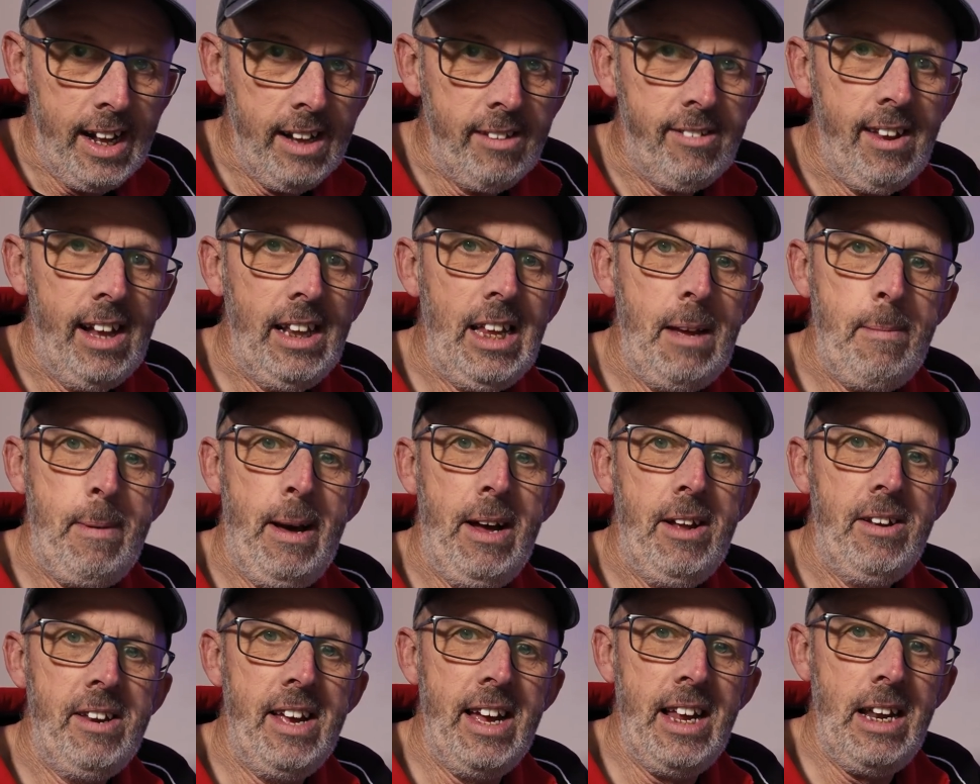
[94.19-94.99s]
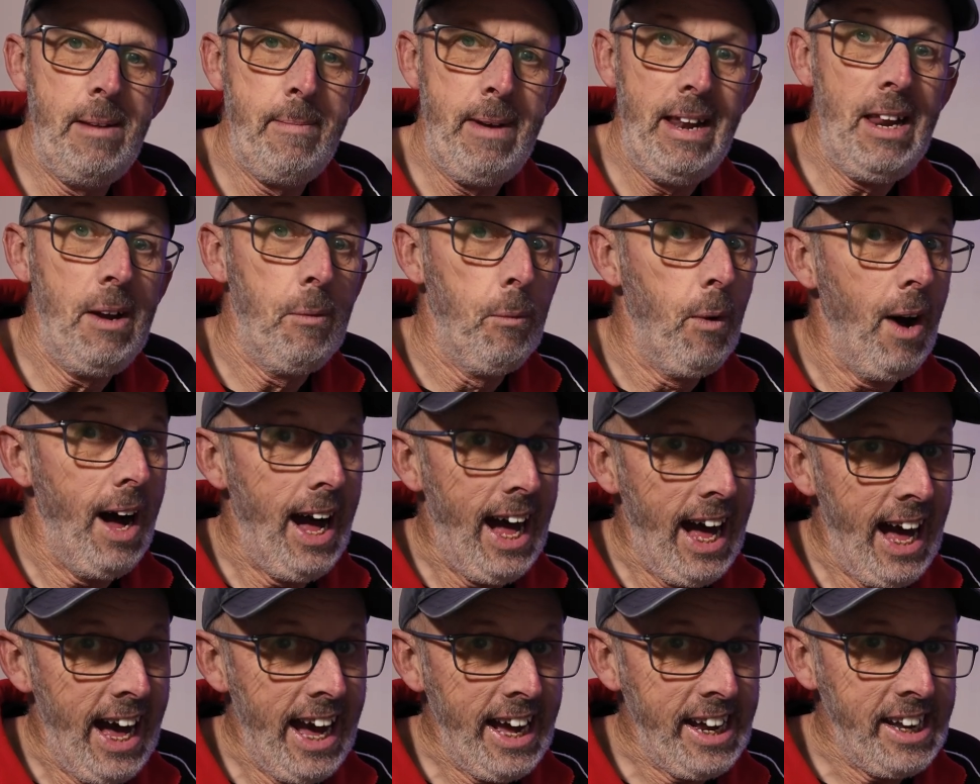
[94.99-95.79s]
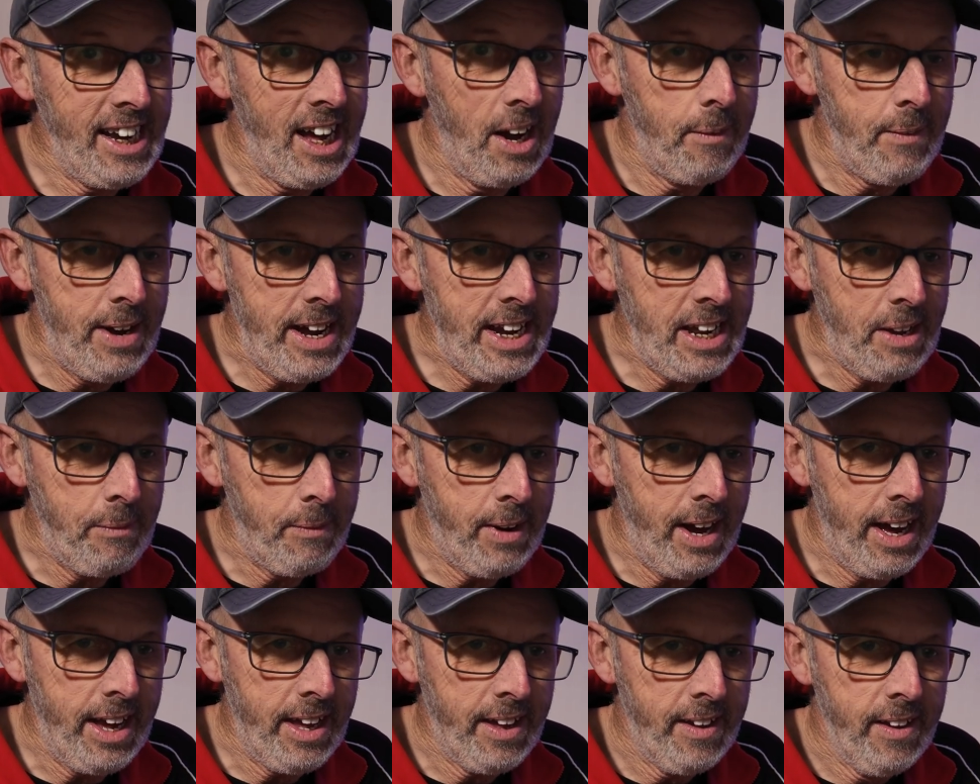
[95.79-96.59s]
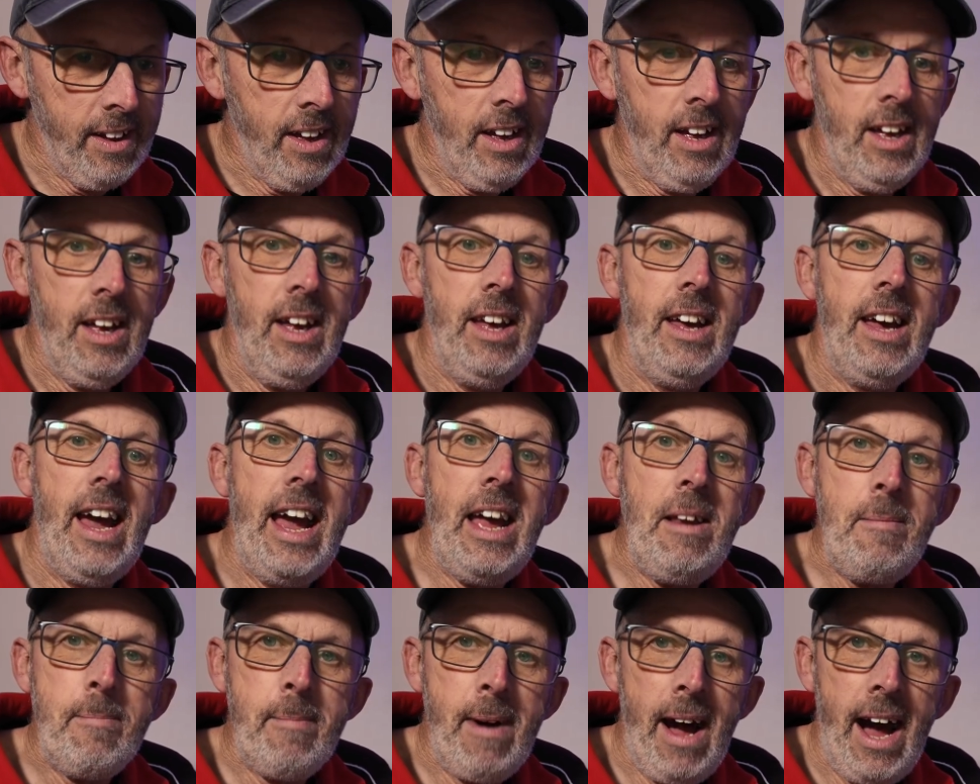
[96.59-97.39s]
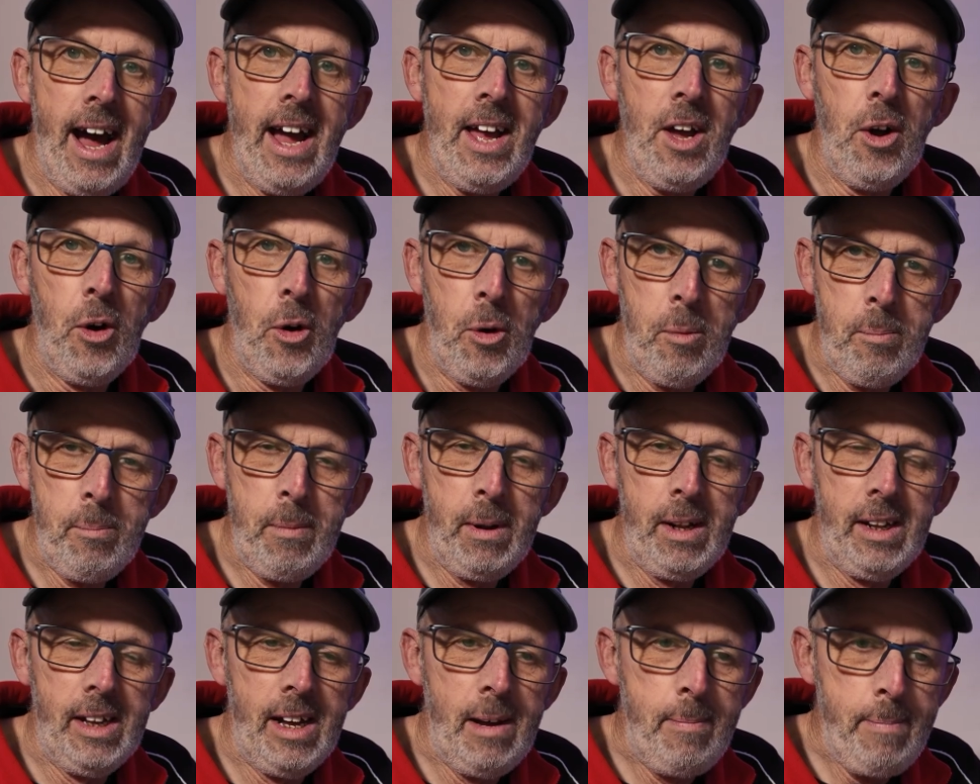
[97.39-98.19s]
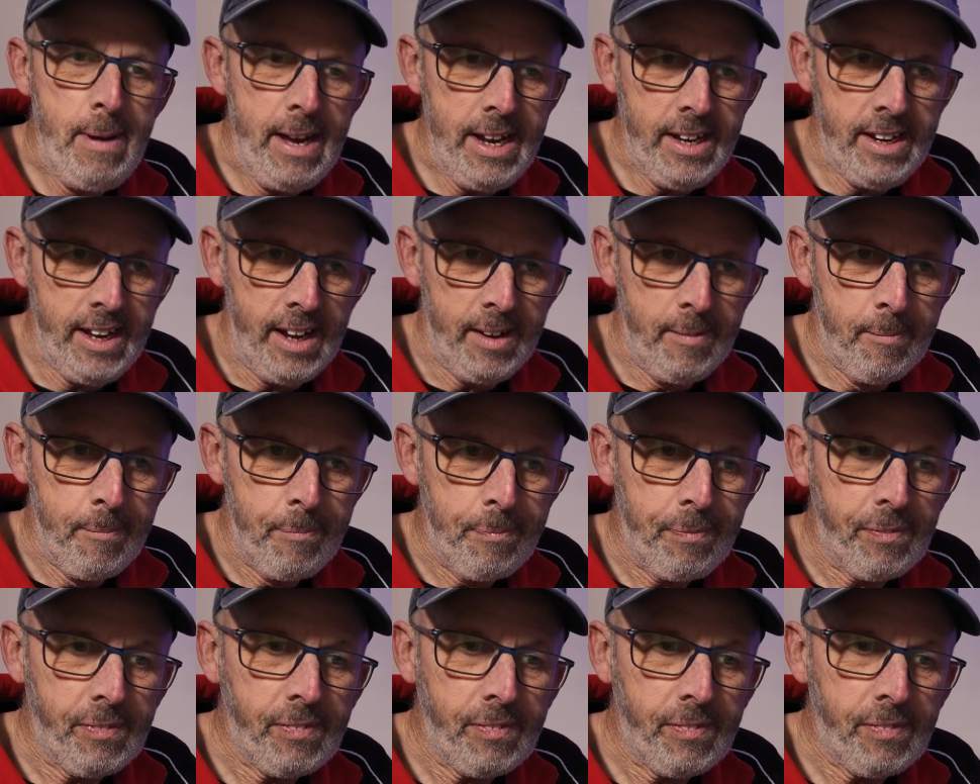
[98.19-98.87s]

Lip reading: I'll tell you about it in a minute, what I know anyway, in my humble opinion.